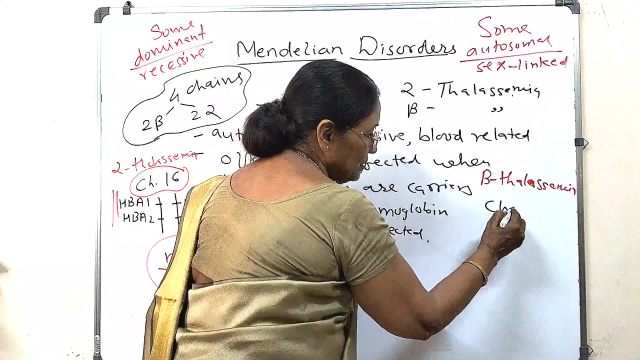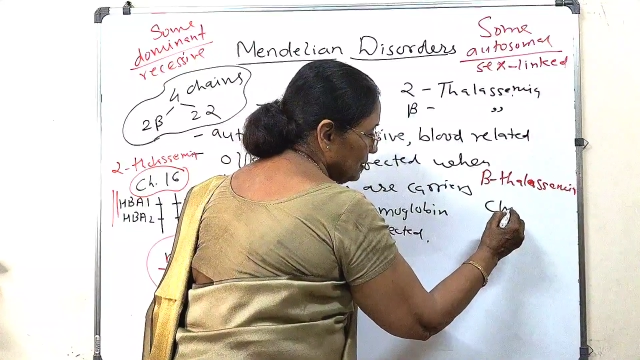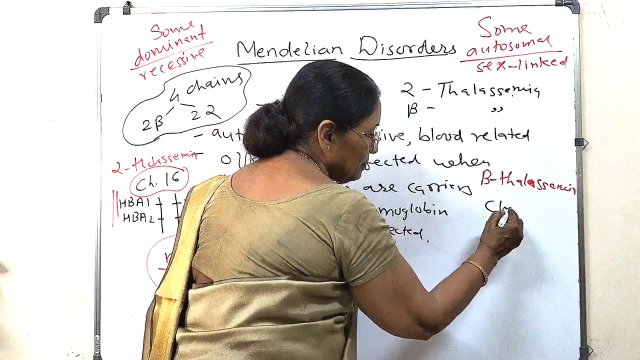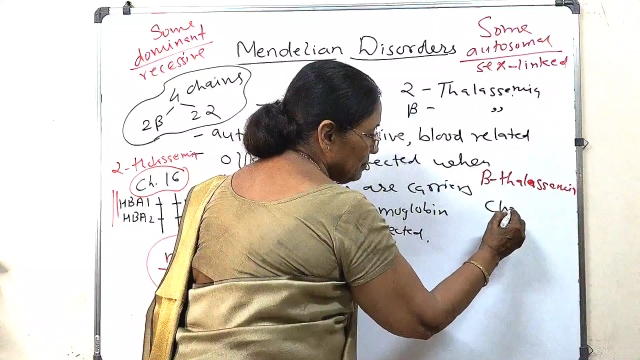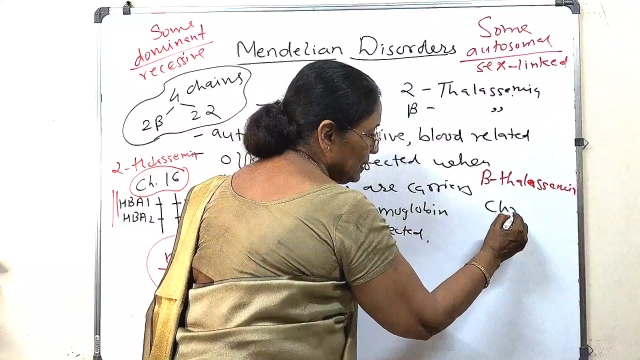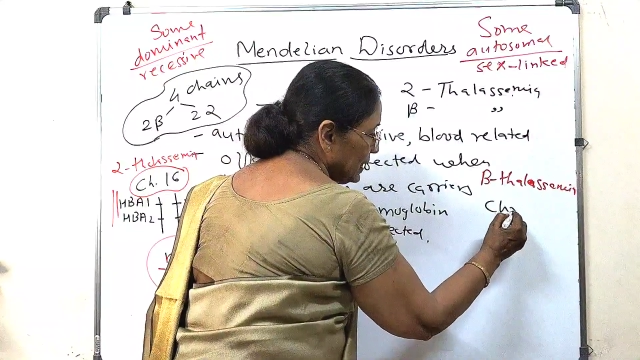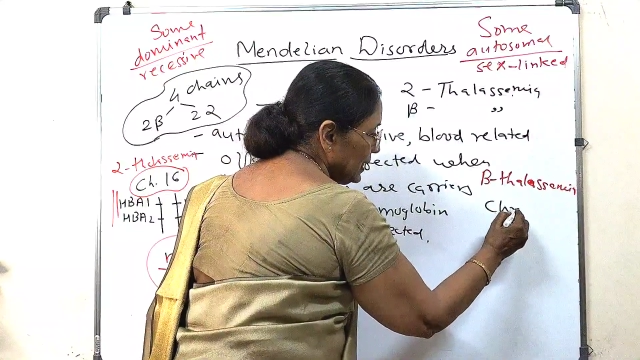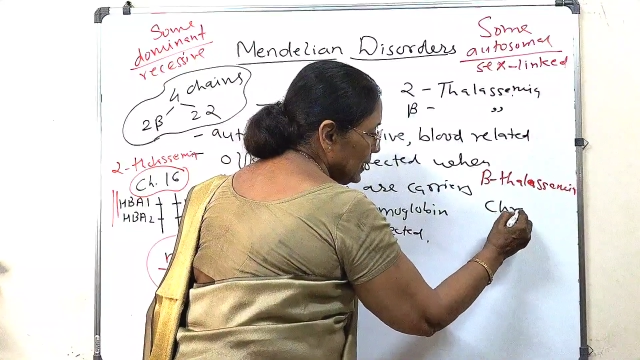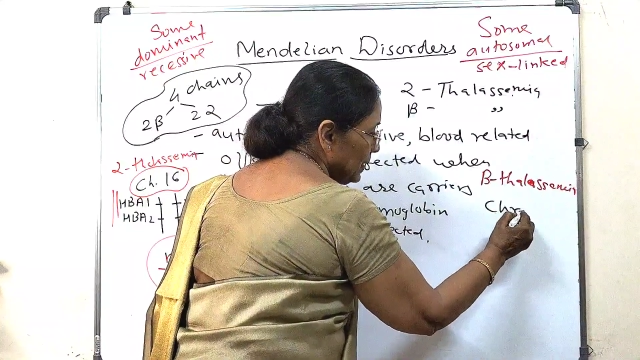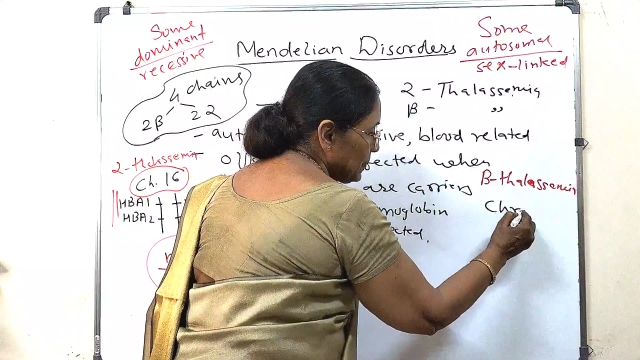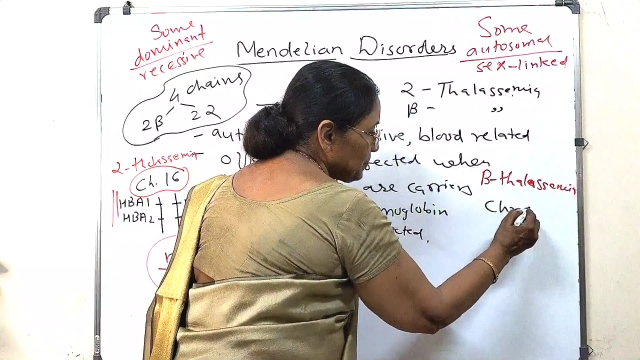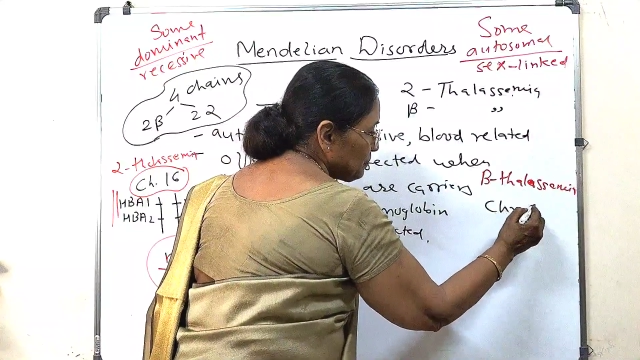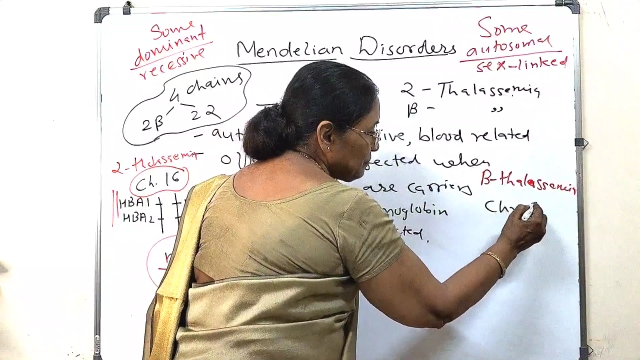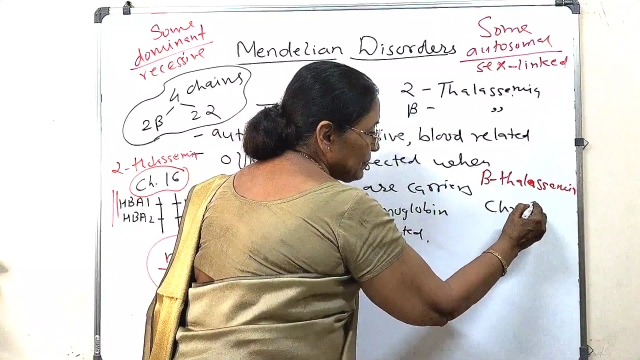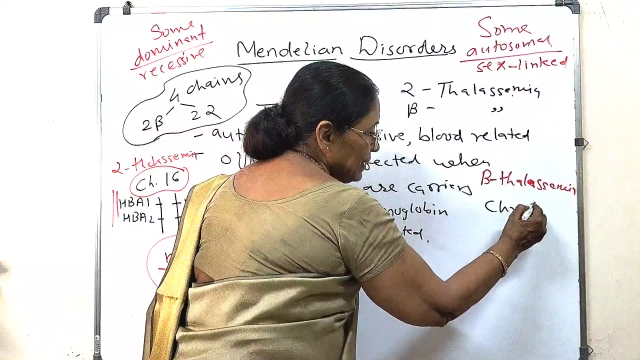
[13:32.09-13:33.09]
number
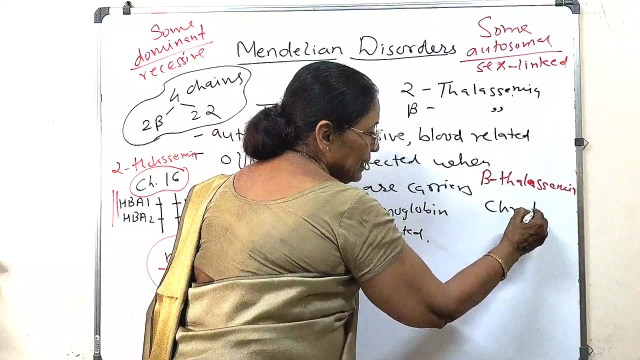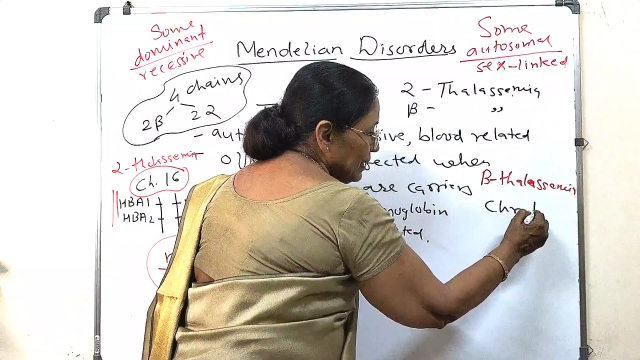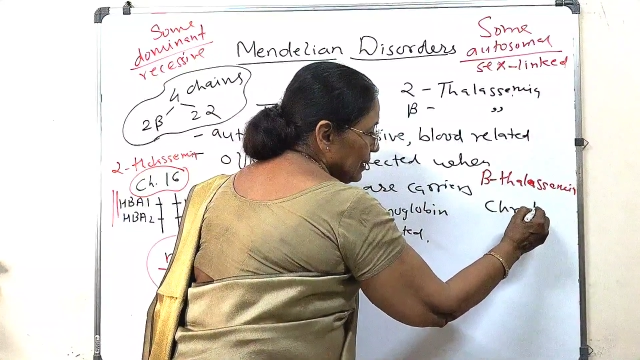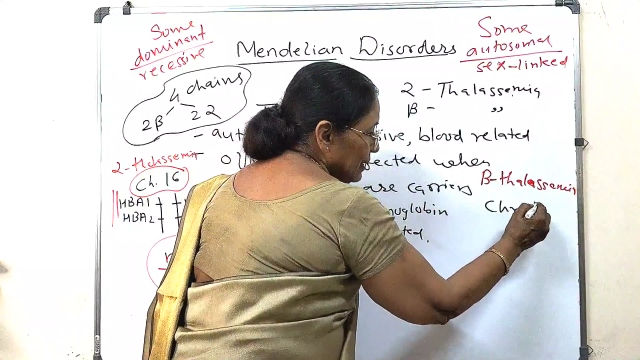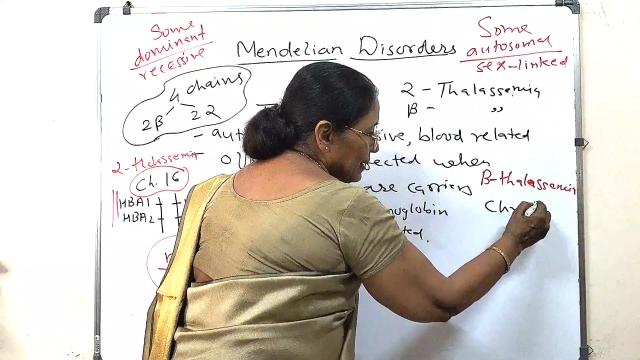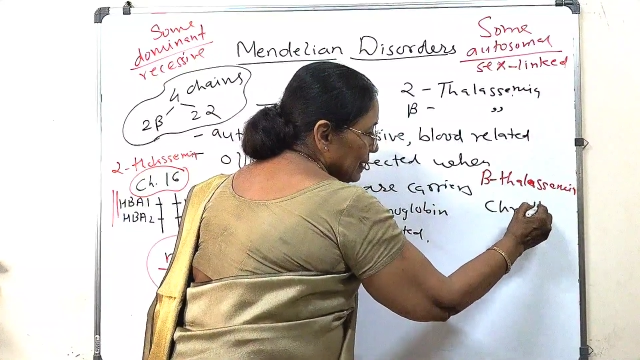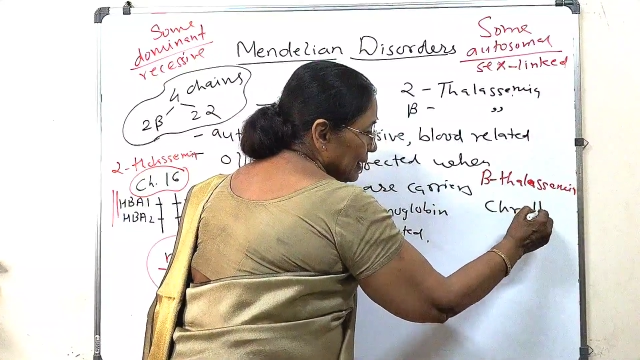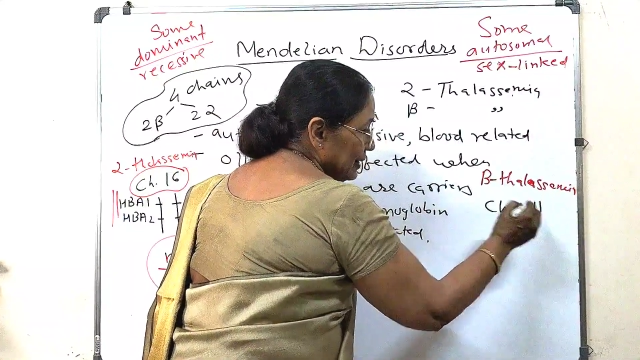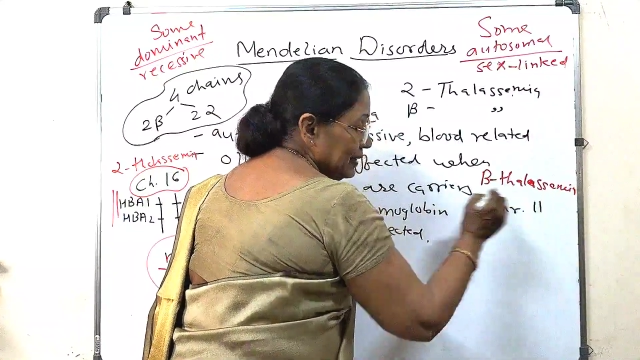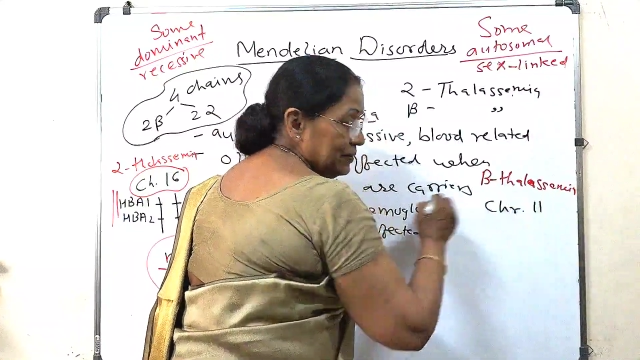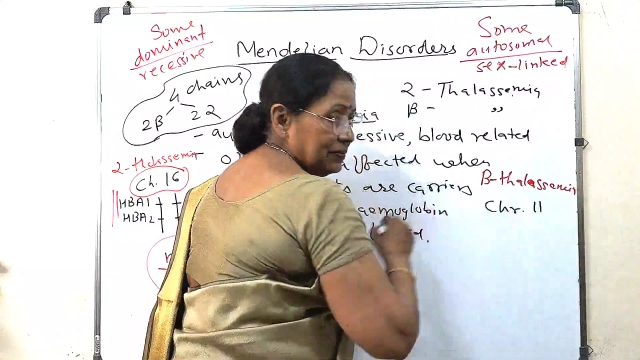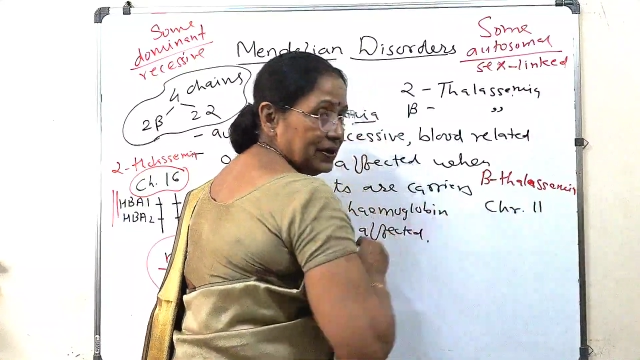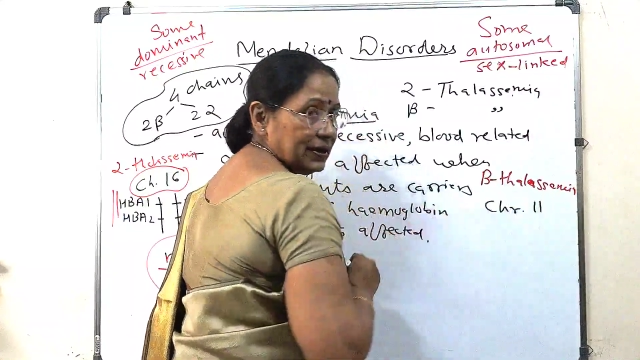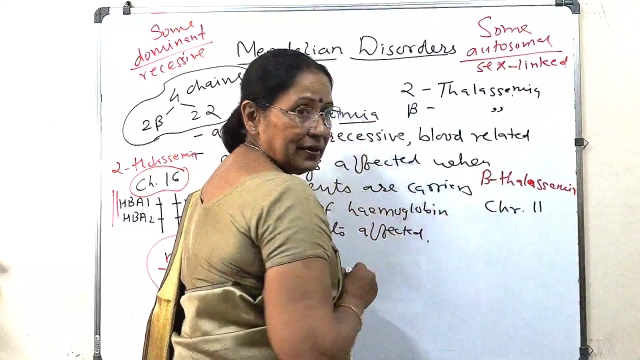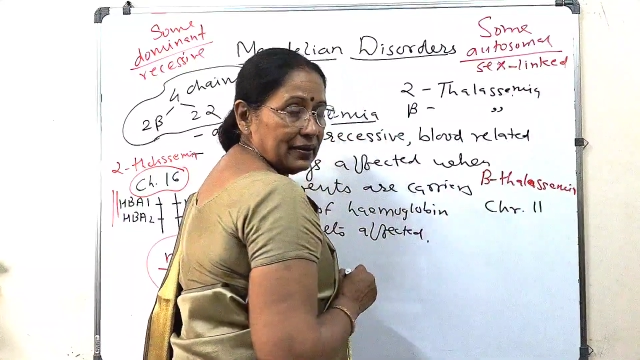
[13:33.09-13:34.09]

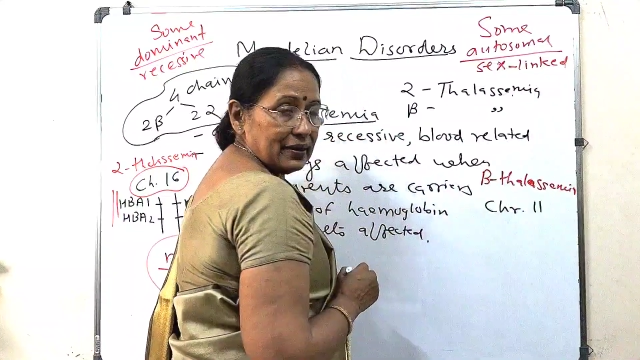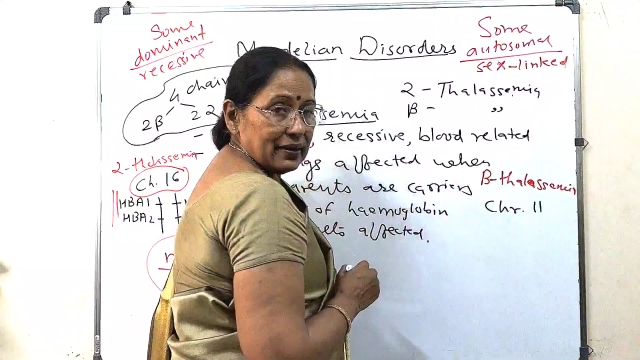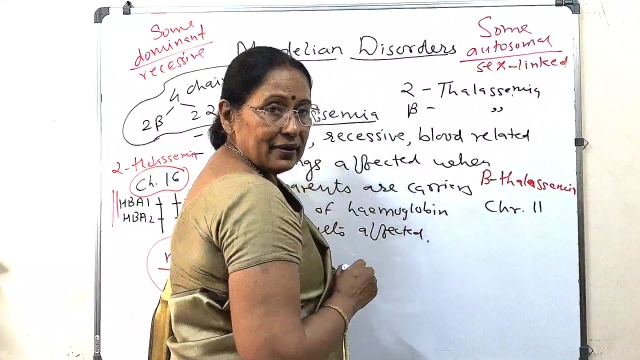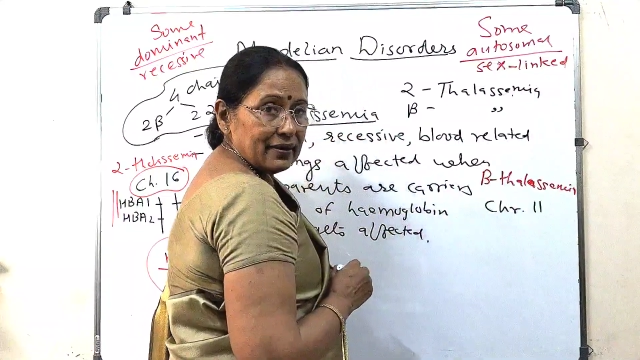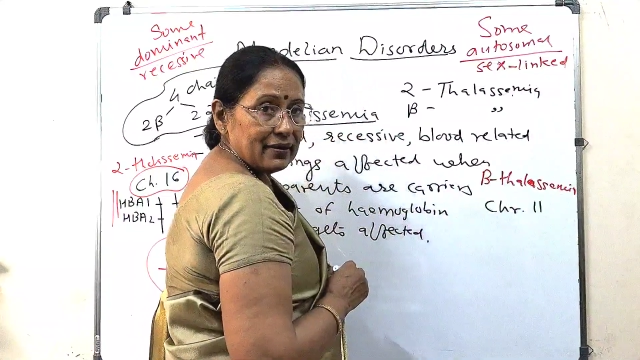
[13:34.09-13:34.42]
11.